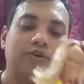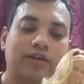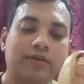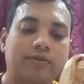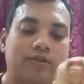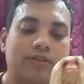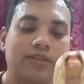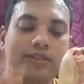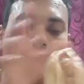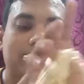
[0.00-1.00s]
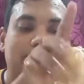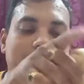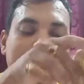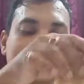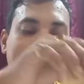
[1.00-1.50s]
talking about this,
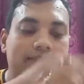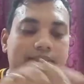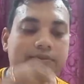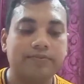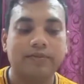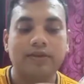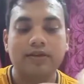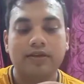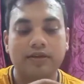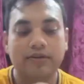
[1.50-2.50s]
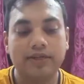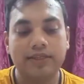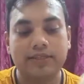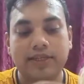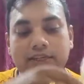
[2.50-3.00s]
her
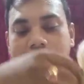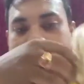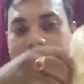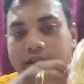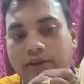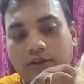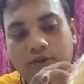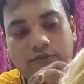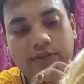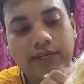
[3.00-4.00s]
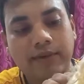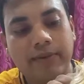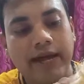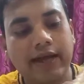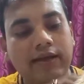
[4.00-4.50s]
dress actually velcros at the
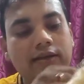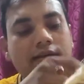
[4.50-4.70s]
back,